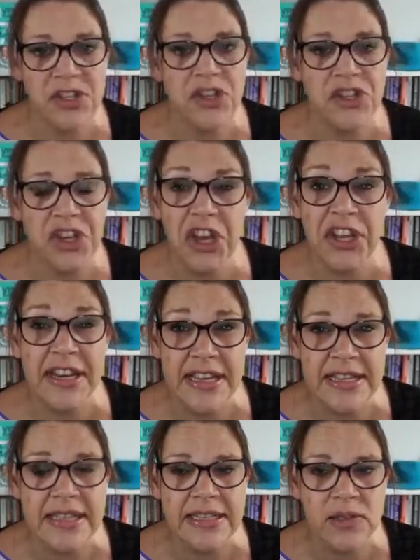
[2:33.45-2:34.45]
because you're going to
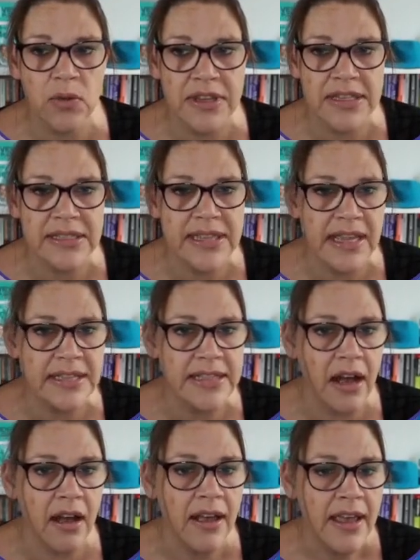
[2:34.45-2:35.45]
need to sort this
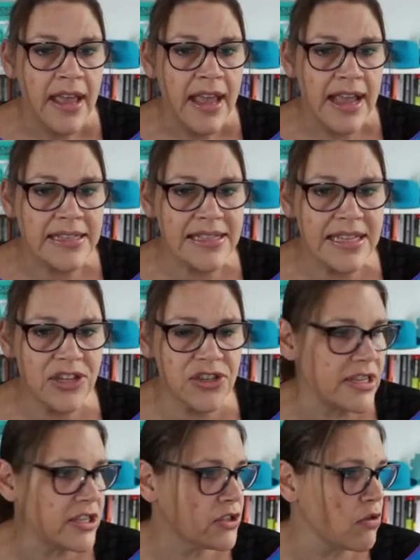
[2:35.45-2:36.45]
data, is
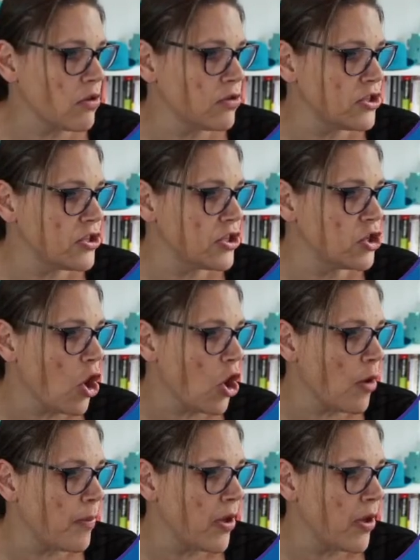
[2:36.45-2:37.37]
literally scroll to the top,